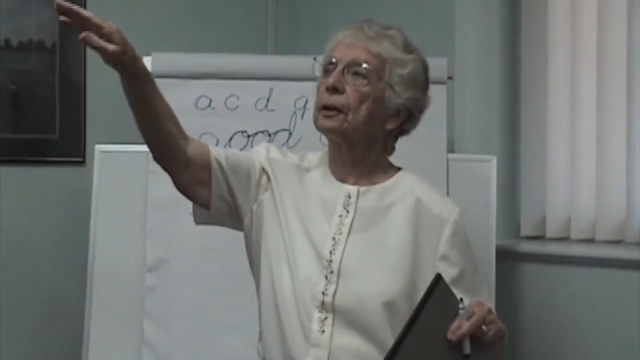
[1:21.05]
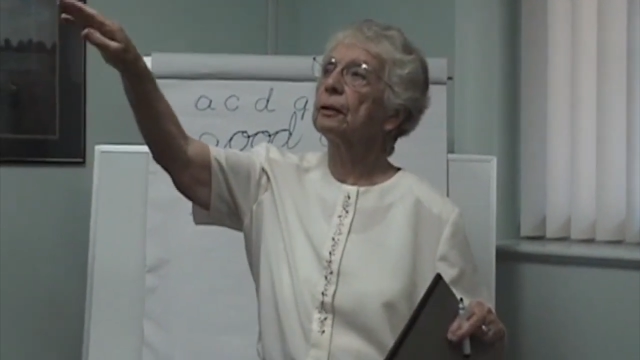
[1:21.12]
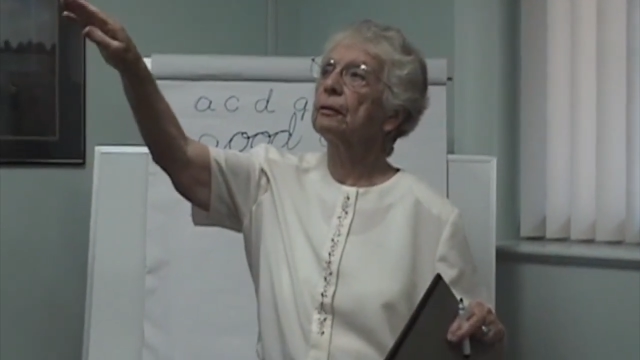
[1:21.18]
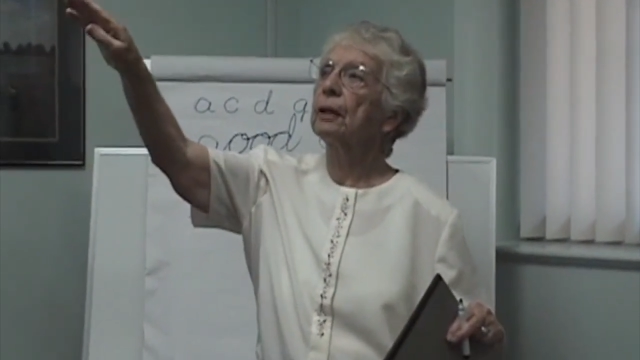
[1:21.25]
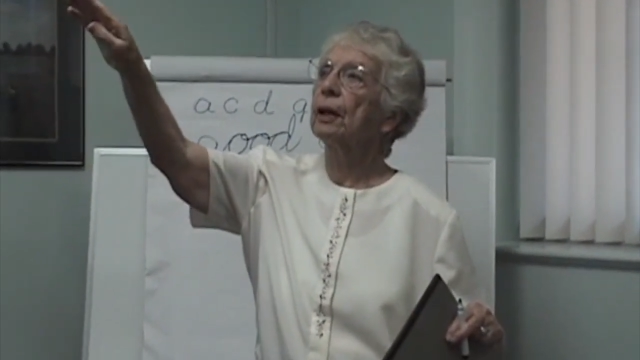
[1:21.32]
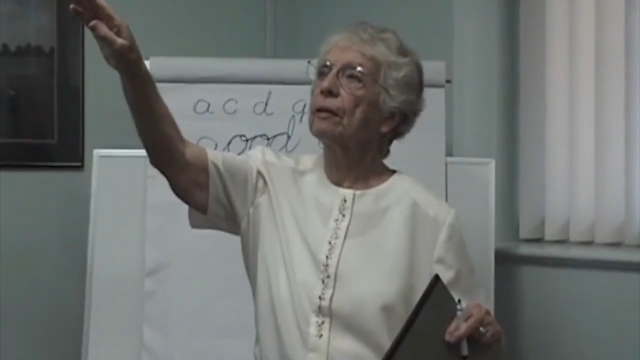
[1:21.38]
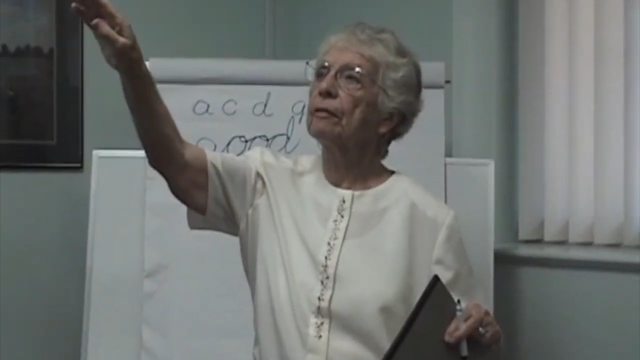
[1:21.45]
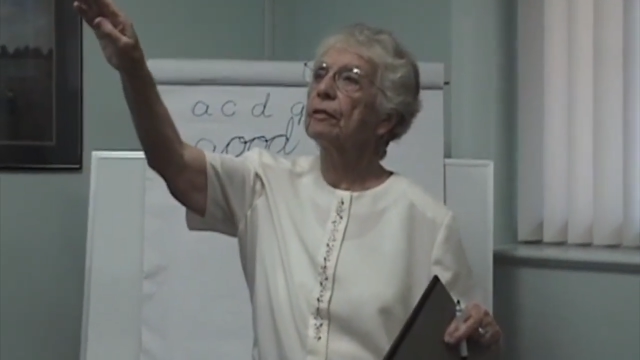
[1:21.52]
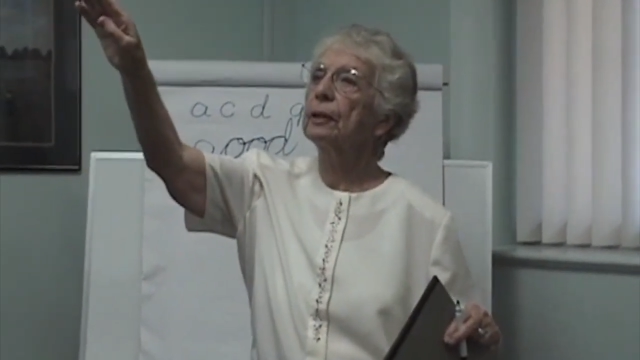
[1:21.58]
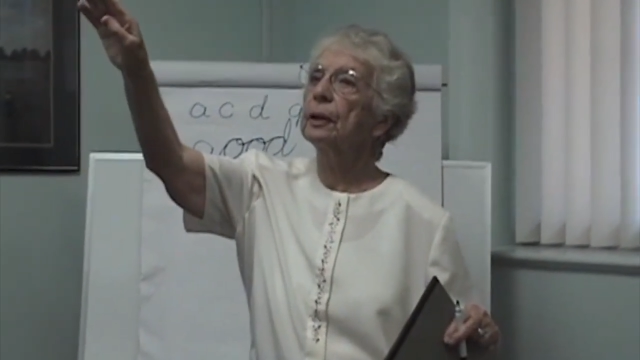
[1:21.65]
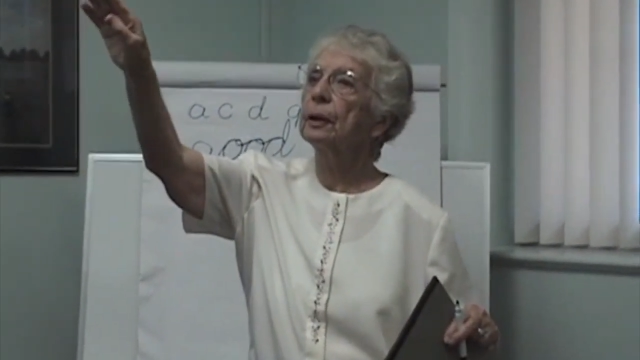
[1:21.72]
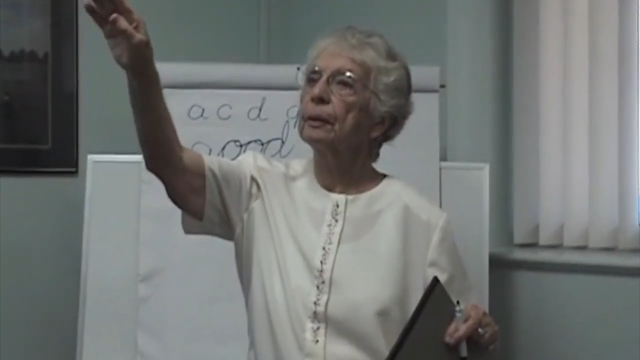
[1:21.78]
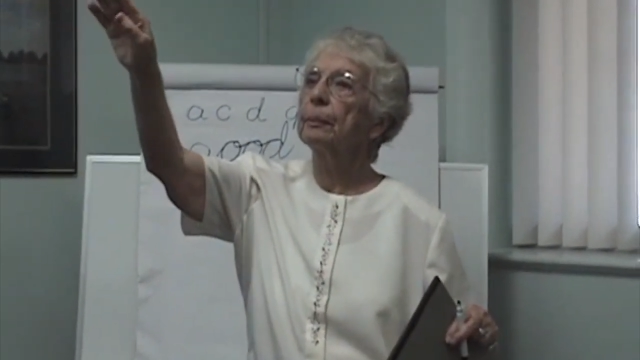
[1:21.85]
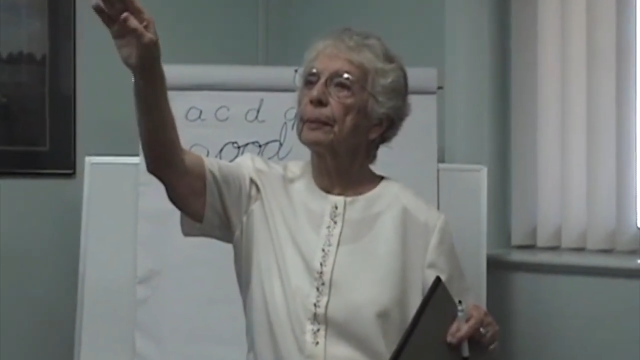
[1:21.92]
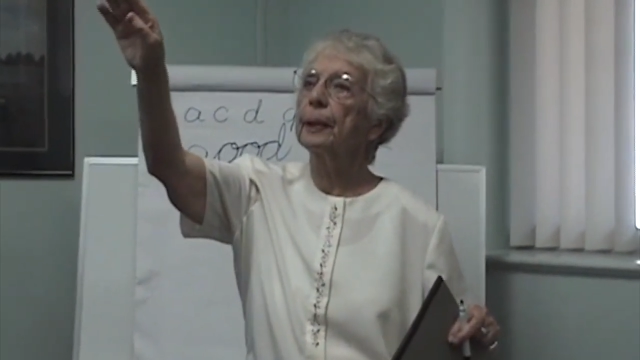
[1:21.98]
look around for a
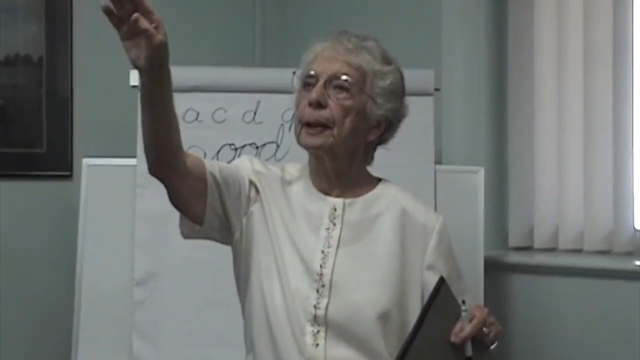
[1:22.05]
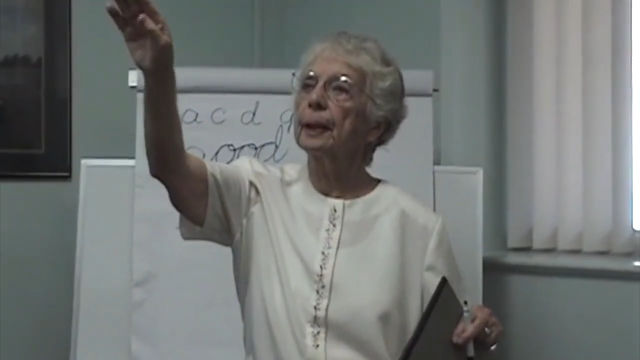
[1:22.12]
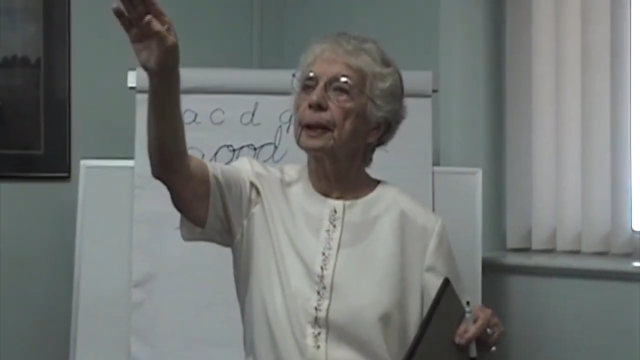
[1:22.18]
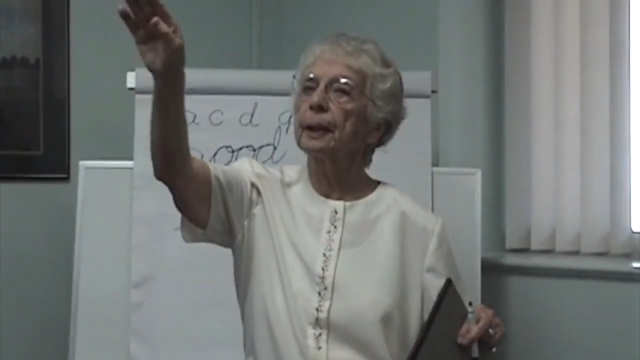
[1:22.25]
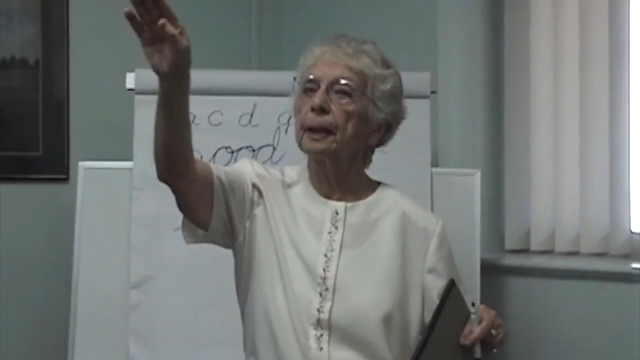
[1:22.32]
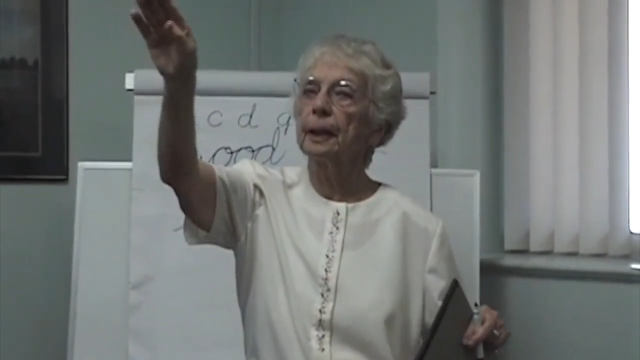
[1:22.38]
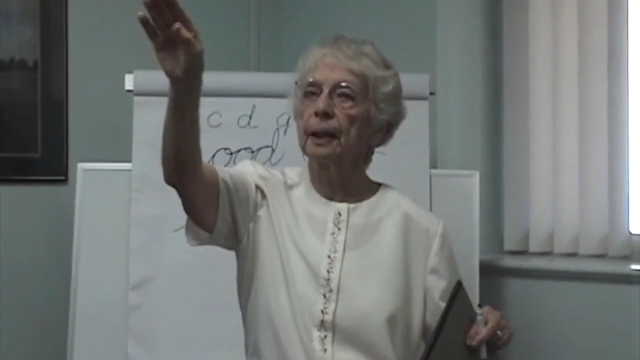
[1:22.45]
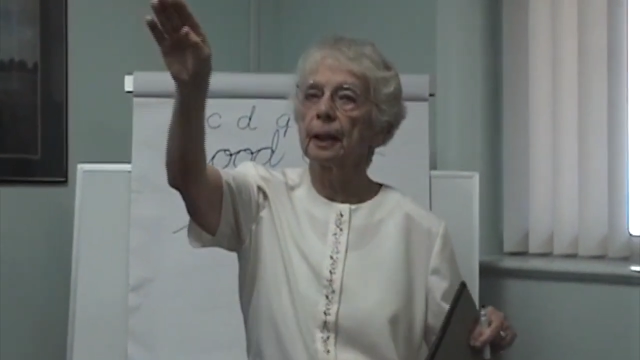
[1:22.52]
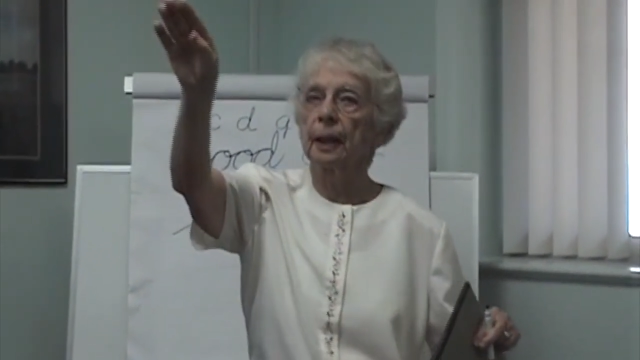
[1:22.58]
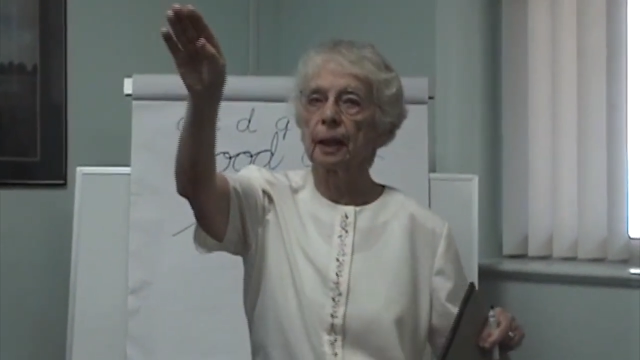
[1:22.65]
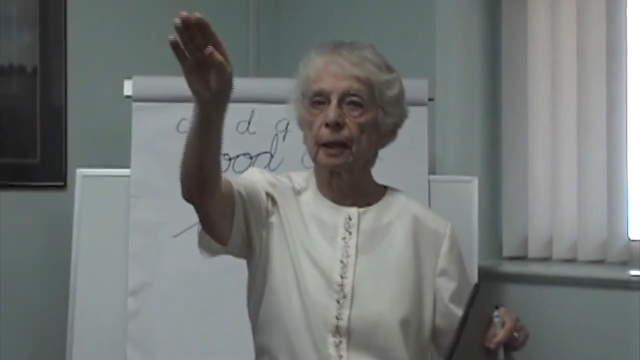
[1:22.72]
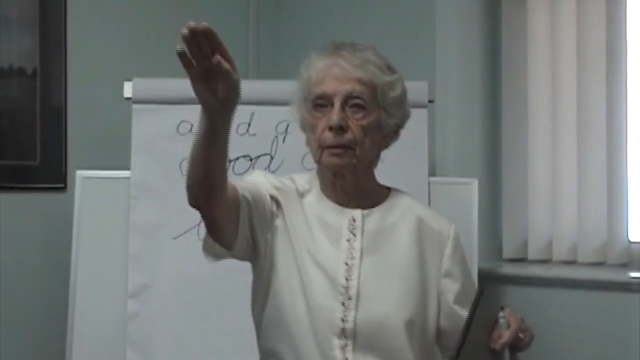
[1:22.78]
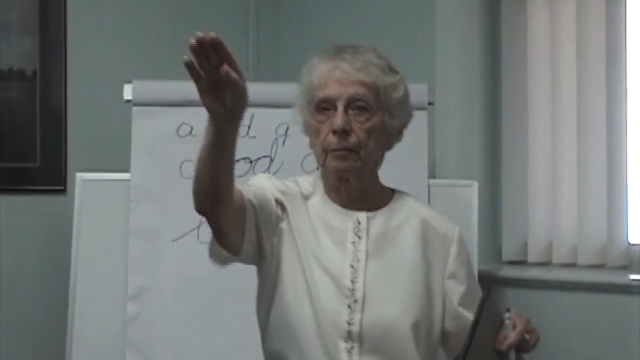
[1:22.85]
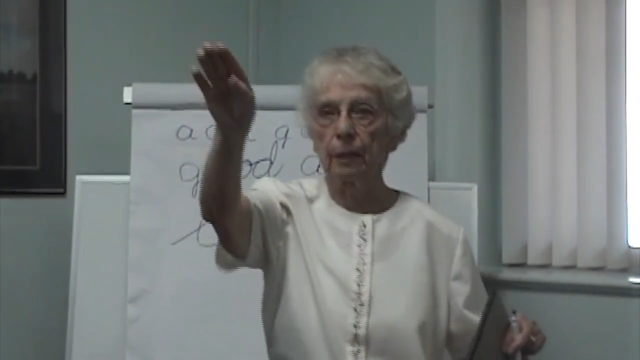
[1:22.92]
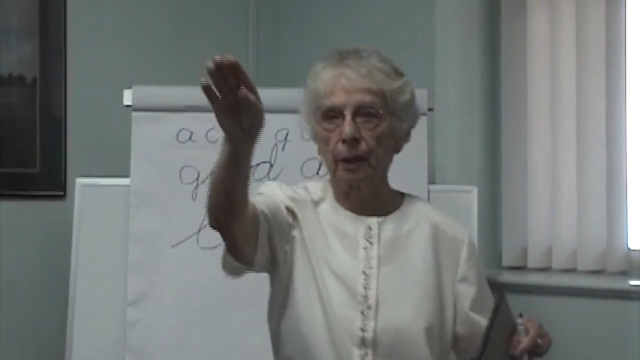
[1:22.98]
little bit, come